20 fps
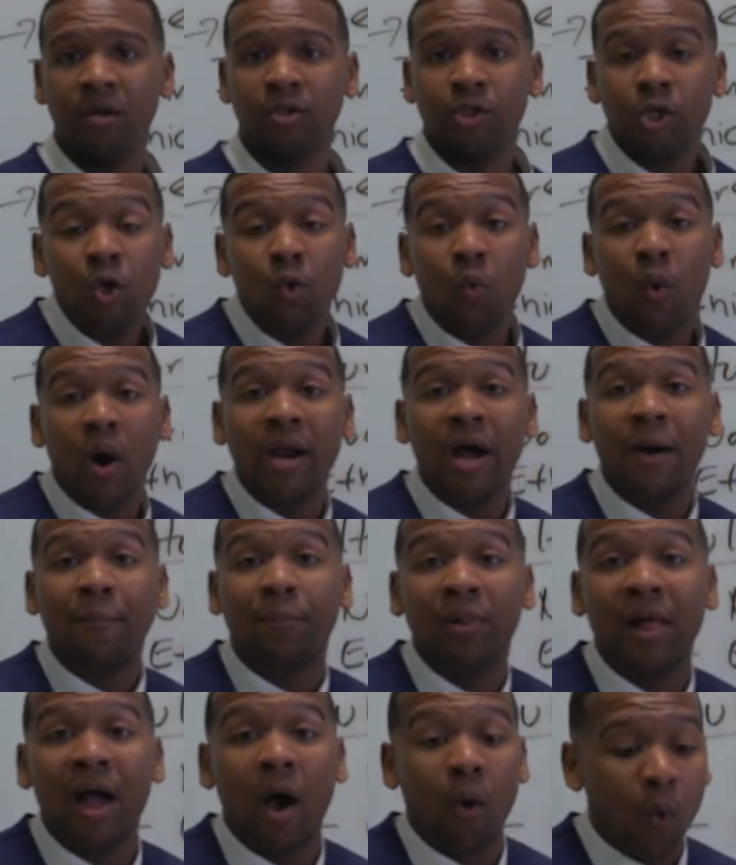Do you
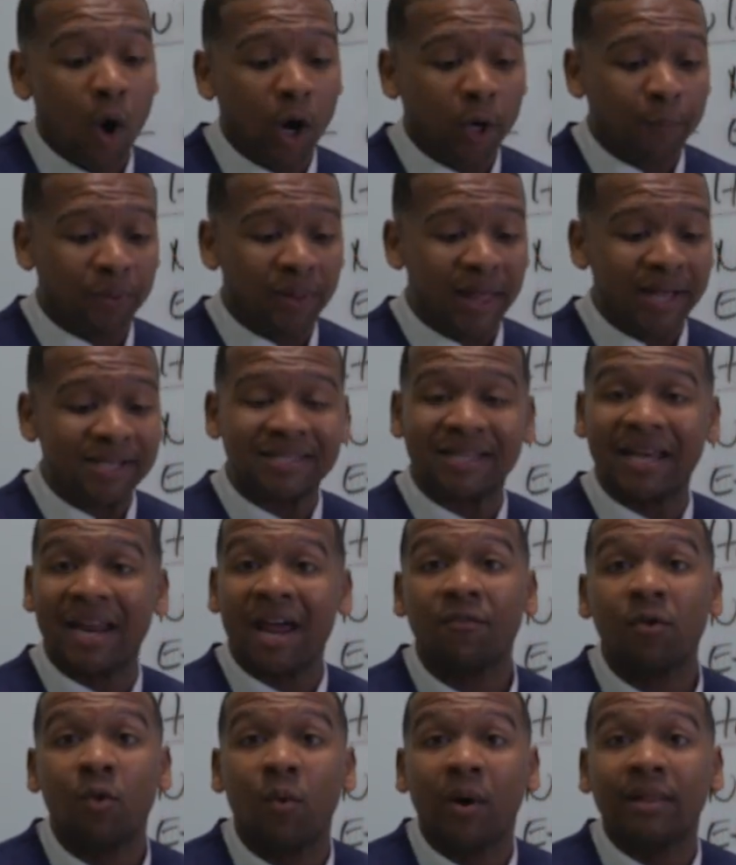want a workplace that
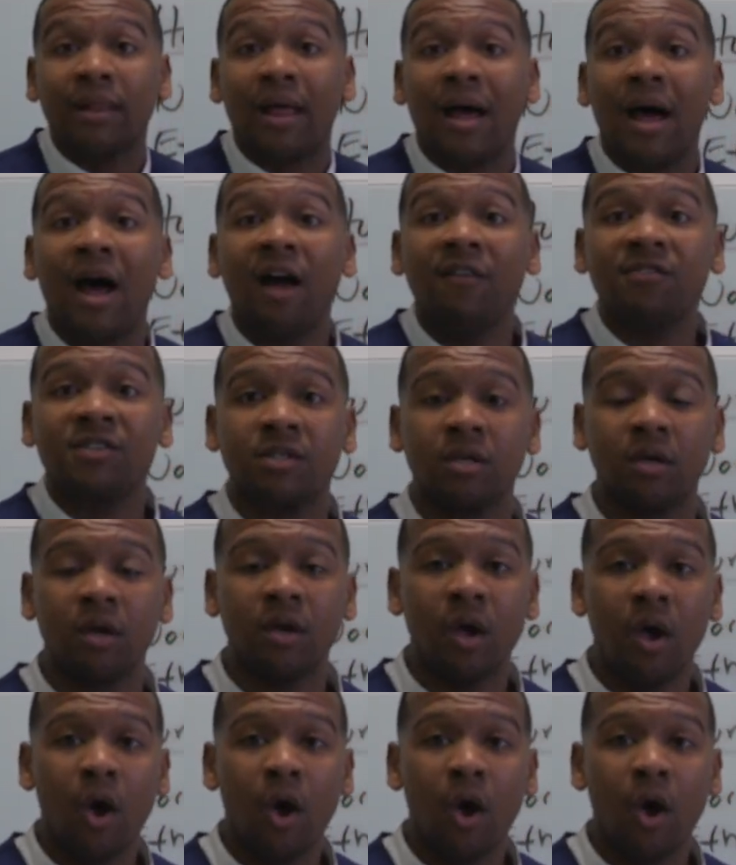everyone loves?